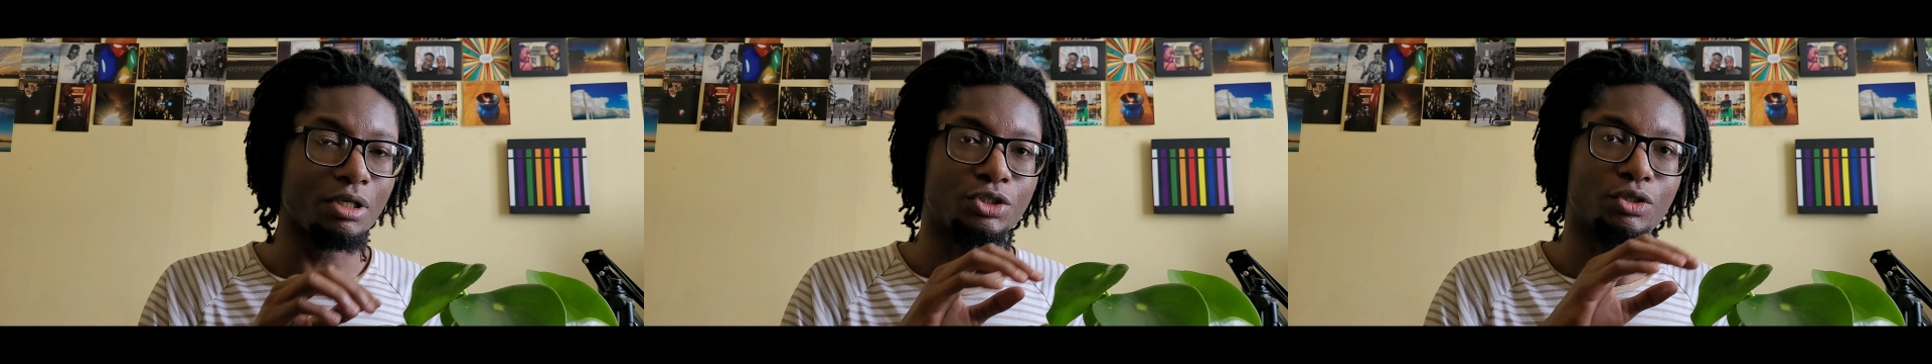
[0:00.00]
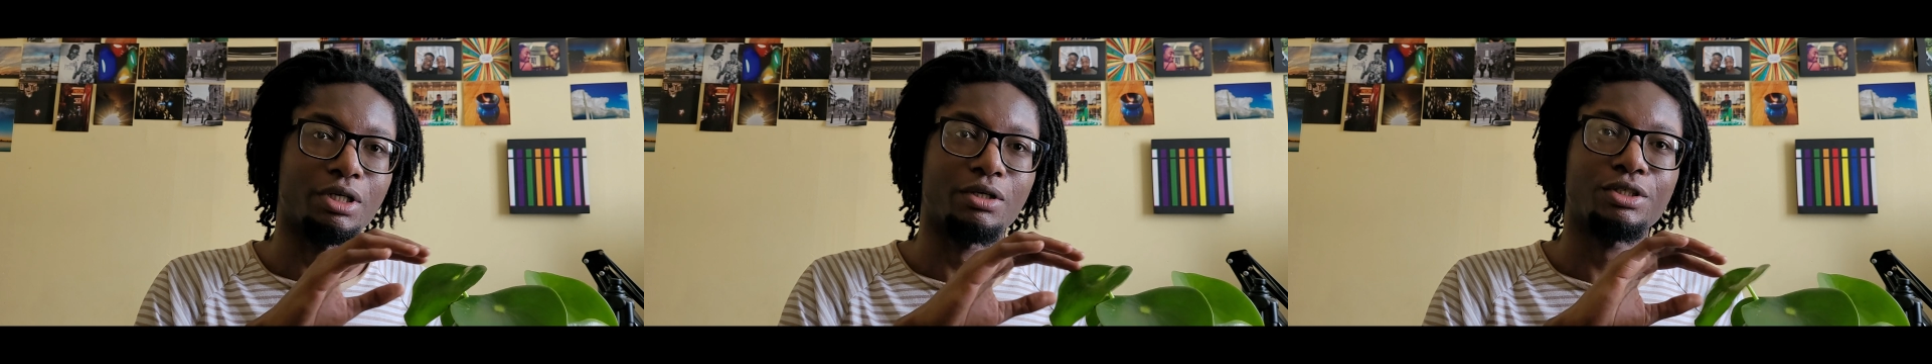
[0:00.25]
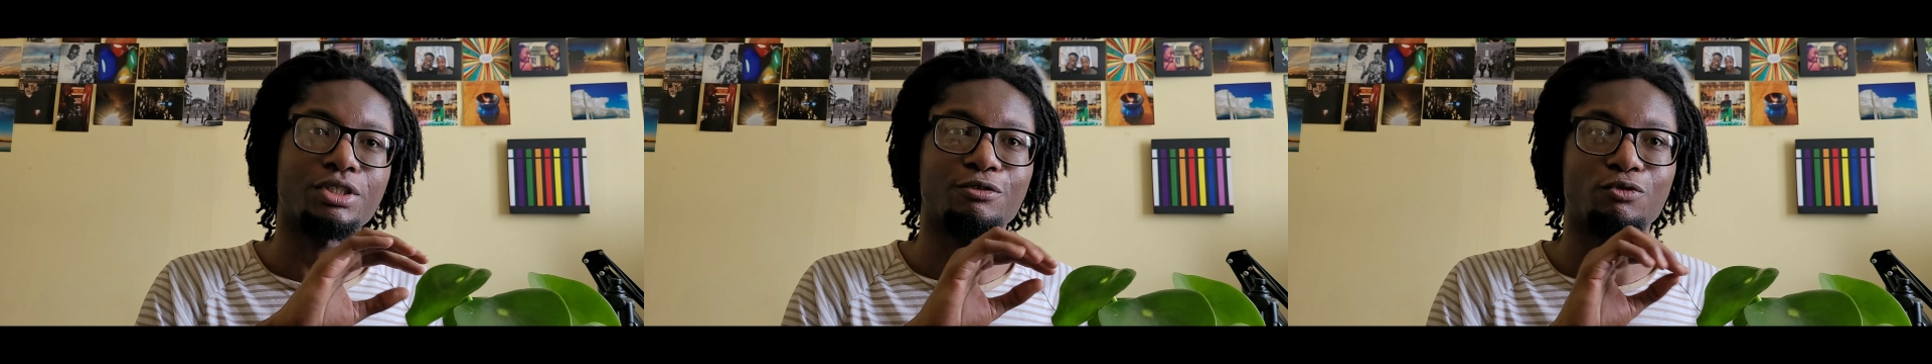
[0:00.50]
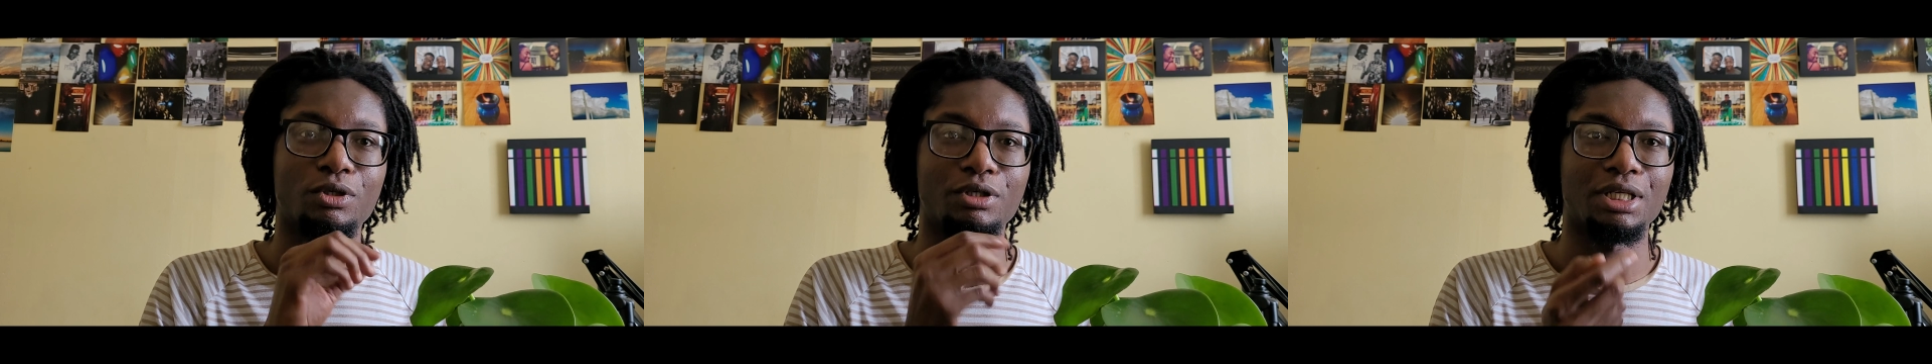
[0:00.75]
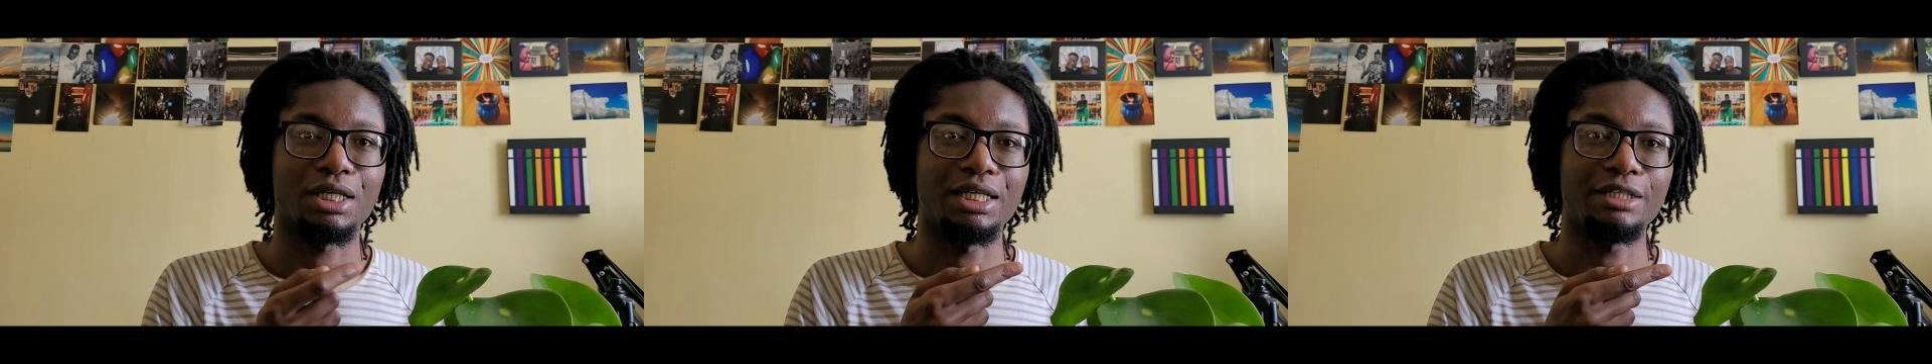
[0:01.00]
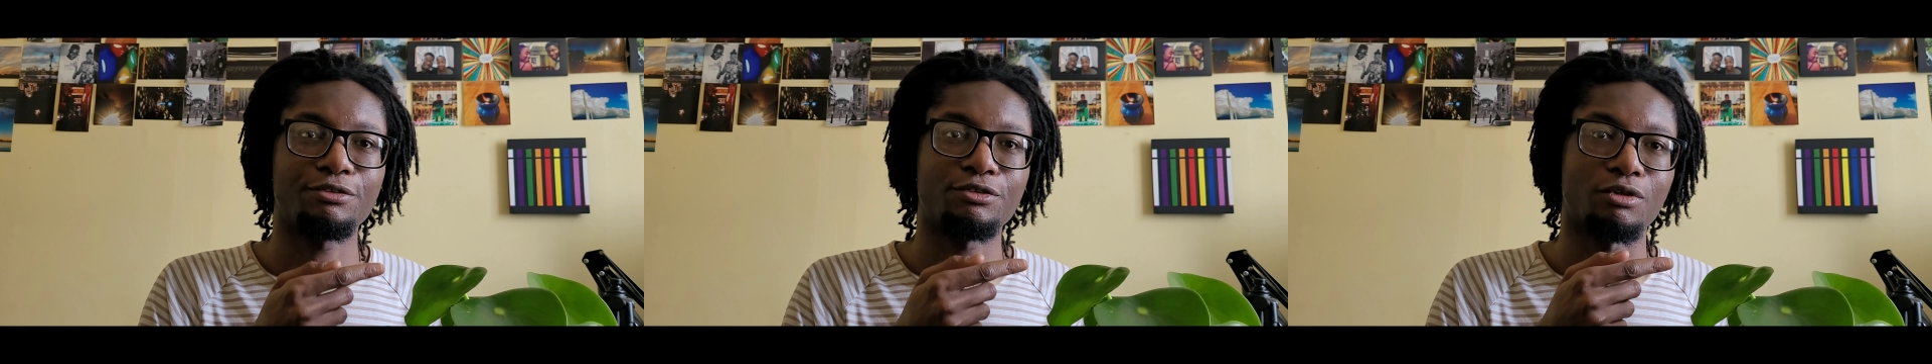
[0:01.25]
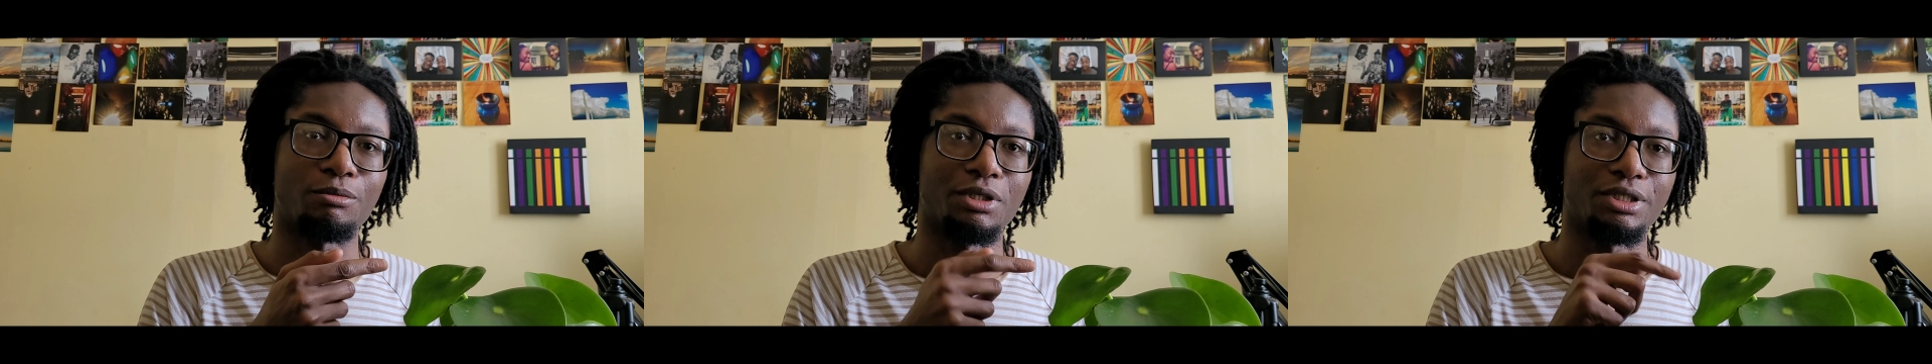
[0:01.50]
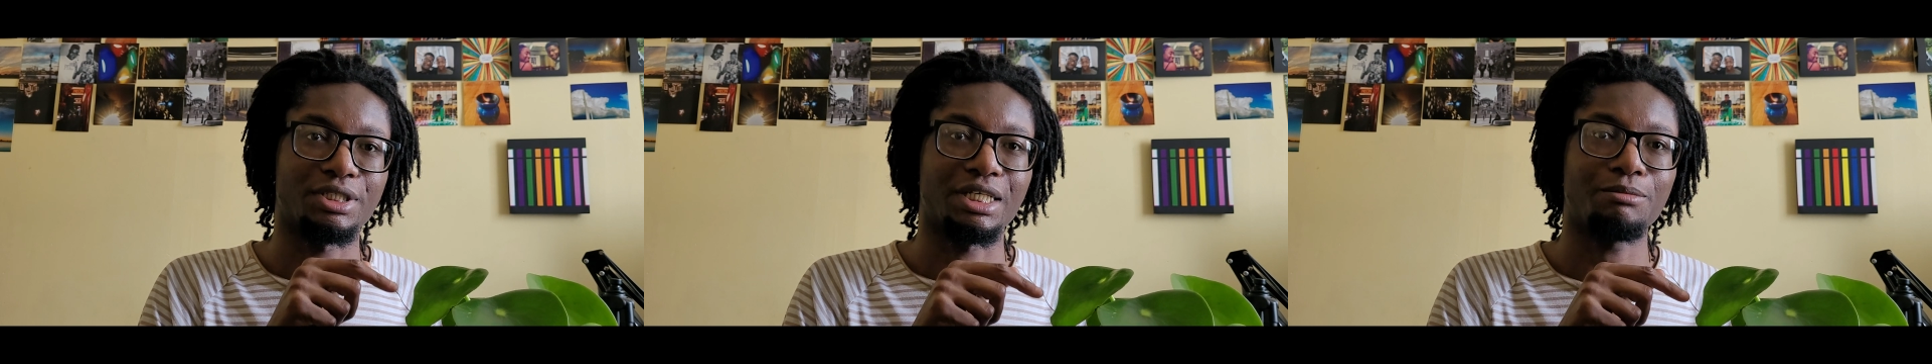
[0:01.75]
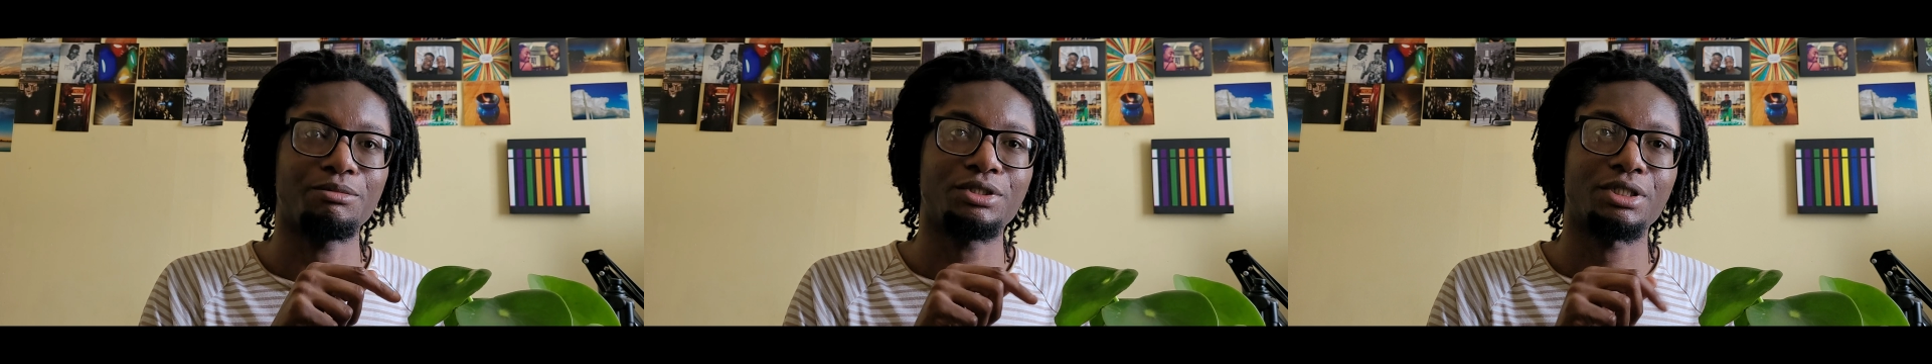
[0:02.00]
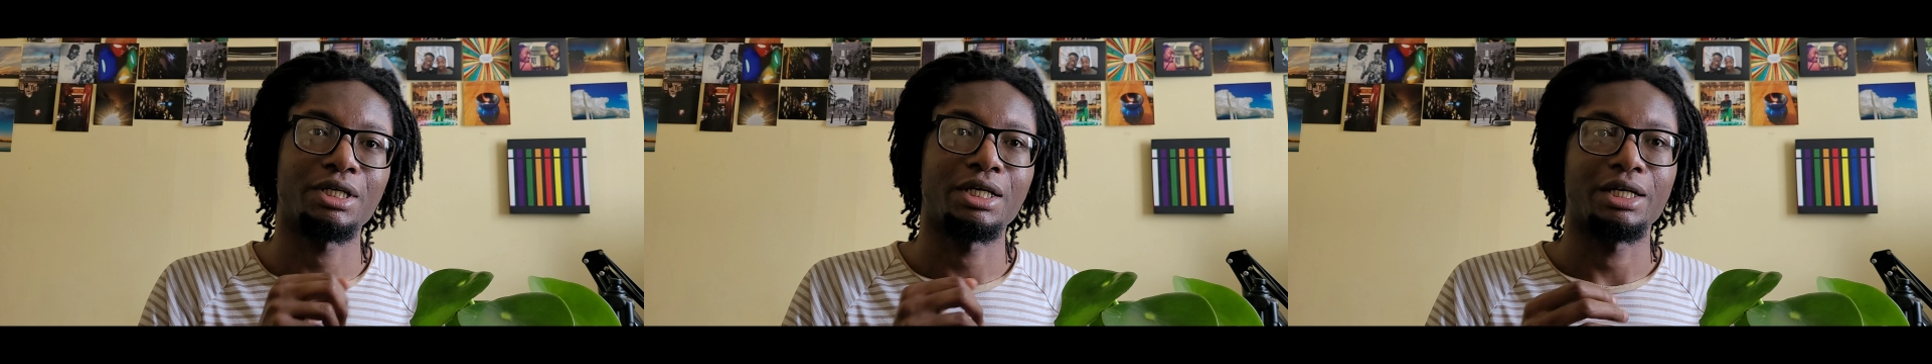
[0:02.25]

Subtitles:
So I cut off one of the leaves from her stems